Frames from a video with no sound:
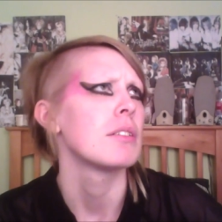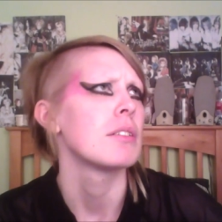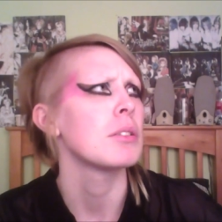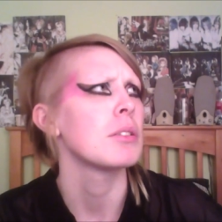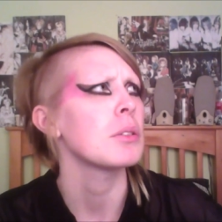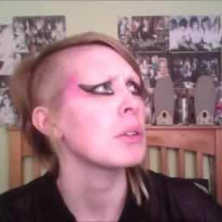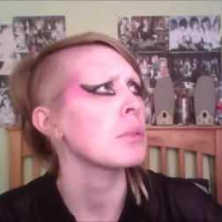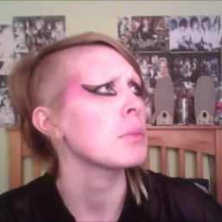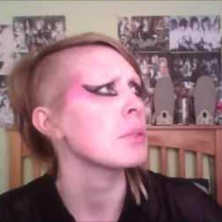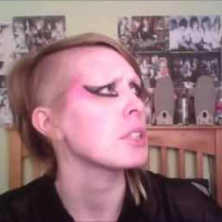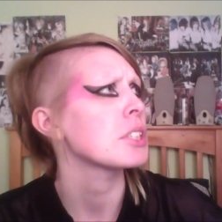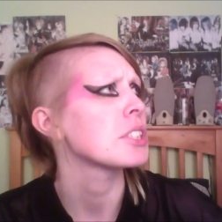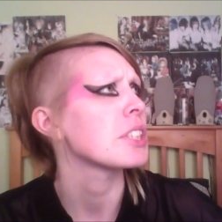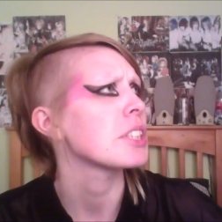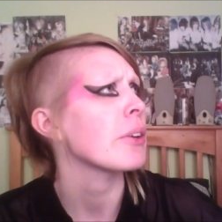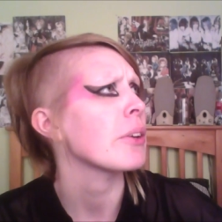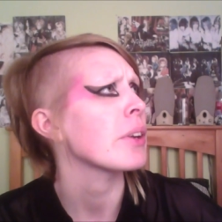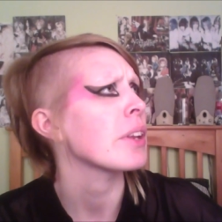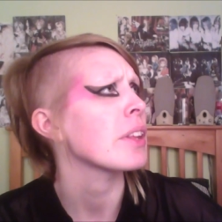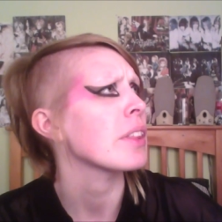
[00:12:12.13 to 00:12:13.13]
Do I want to
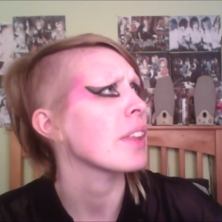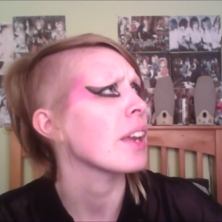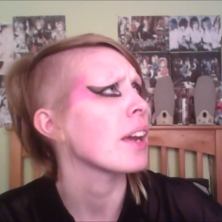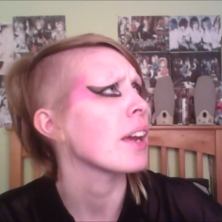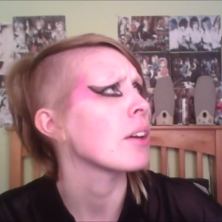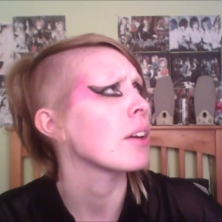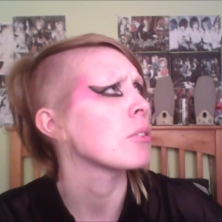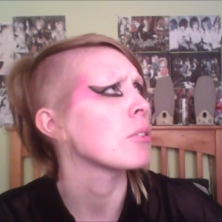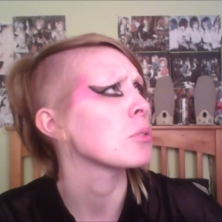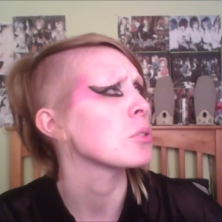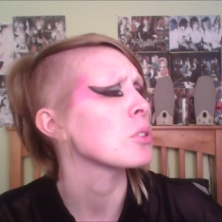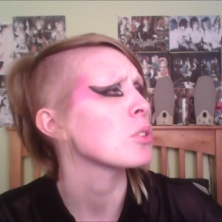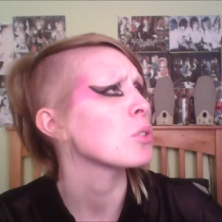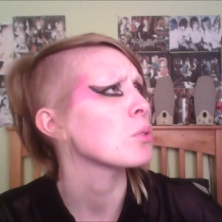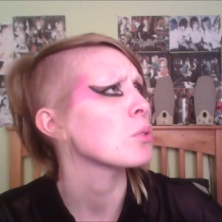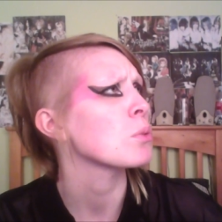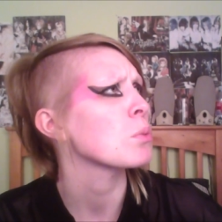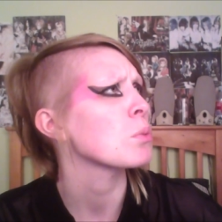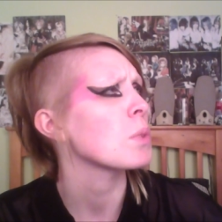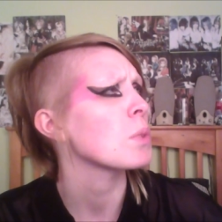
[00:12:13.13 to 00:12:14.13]
share anything
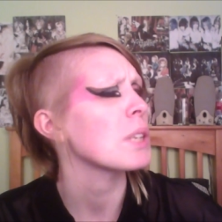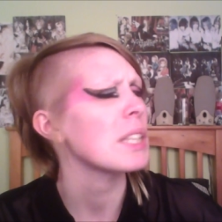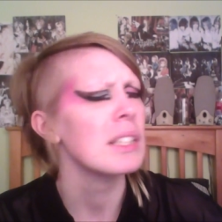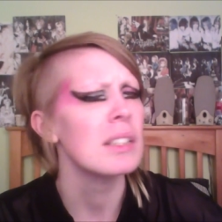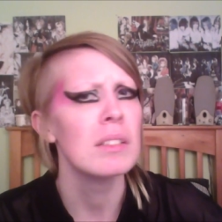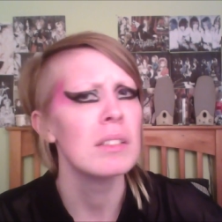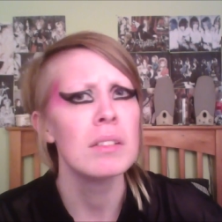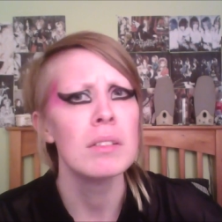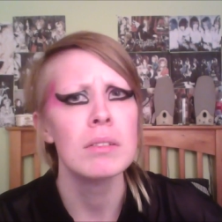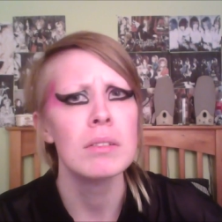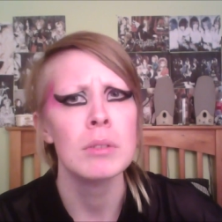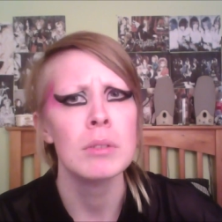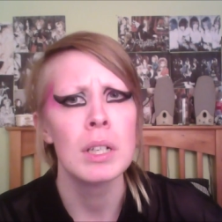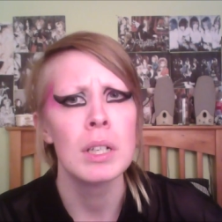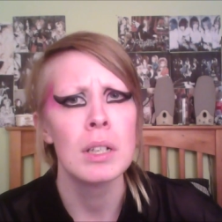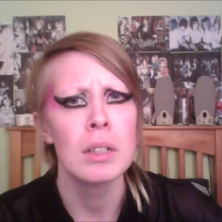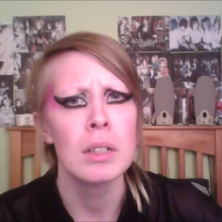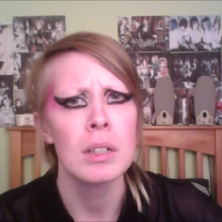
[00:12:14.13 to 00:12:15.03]
else? Well,